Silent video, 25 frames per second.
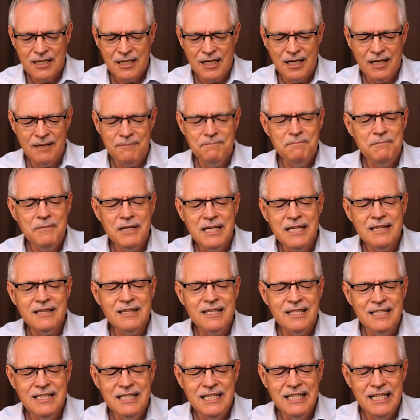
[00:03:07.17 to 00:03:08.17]
Come, meet
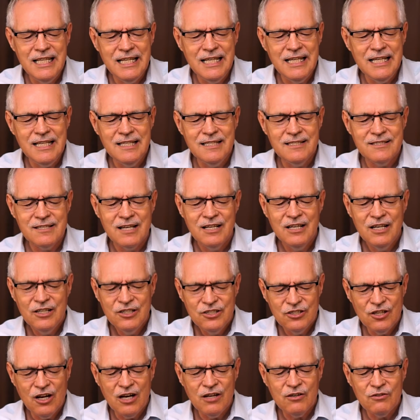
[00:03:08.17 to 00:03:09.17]
the needs
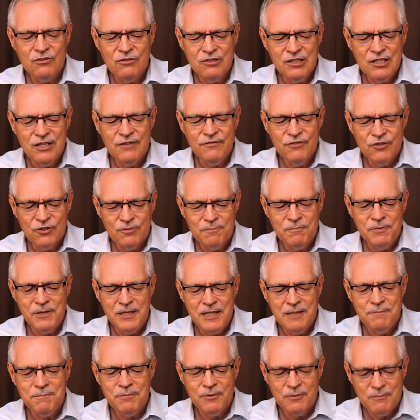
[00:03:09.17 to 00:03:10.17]
not only of your
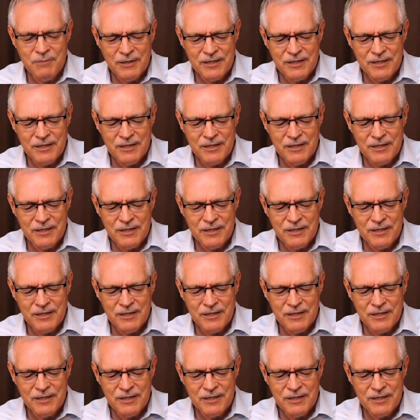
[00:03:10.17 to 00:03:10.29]
people,